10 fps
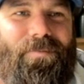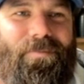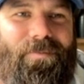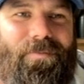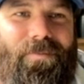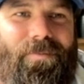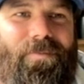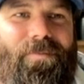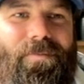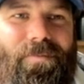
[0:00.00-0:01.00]

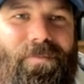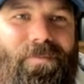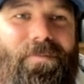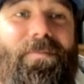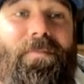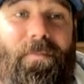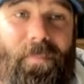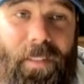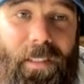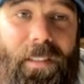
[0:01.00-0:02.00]

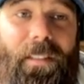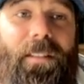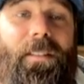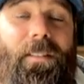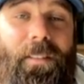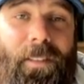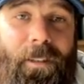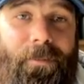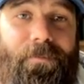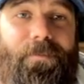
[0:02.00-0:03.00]

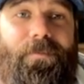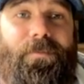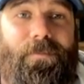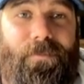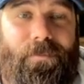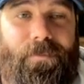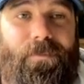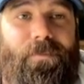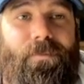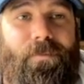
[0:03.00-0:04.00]

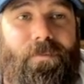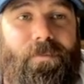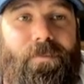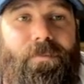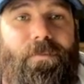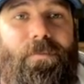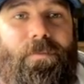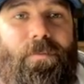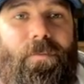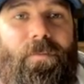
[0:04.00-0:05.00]

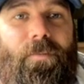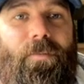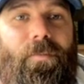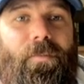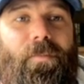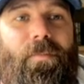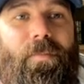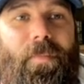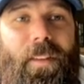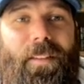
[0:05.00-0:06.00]

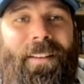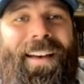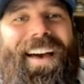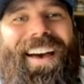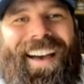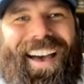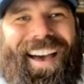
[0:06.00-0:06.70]
This person isn't speaking.